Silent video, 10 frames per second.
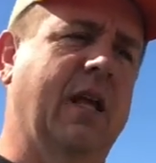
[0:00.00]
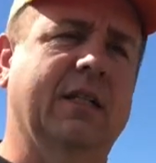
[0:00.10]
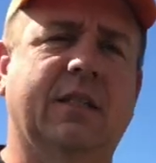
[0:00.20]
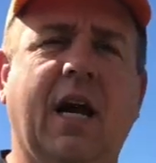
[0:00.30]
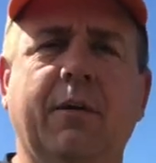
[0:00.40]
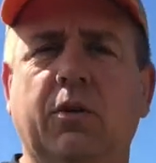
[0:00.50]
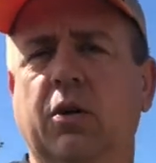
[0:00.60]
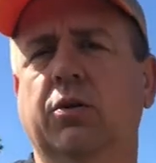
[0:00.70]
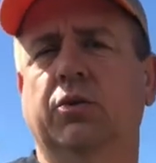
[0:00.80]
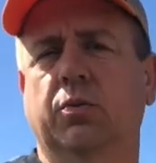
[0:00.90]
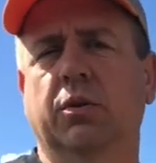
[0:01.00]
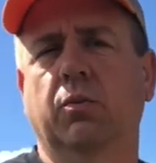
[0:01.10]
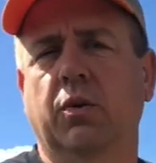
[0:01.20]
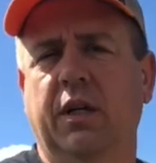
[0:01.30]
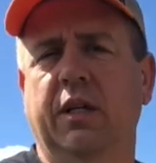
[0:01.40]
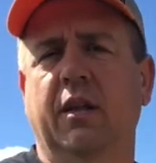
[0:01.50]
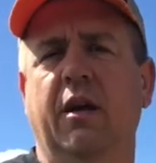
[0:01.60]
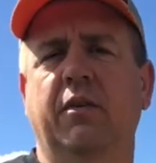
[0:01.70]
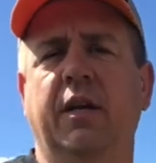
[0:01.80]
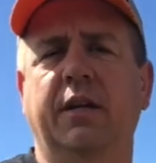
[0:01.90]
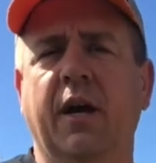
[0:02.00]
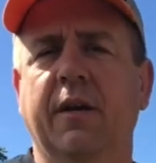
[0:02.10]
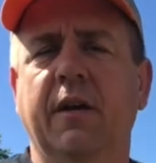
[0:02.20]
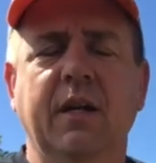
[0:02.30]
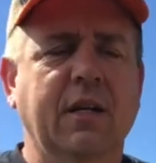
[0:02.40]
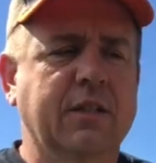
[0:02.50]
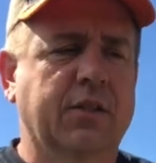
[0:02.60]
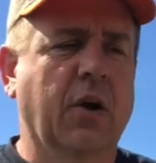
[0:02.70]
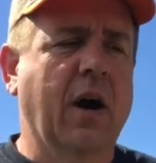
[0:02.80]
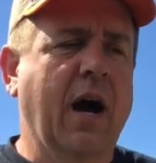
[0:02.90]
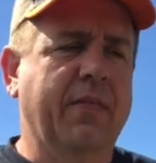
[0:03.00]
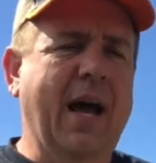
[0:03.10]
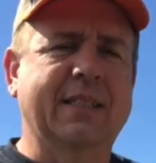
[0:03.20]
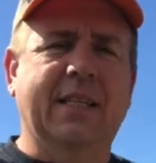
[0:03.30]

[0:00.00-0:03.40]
as time goes, we'll get everything done. So that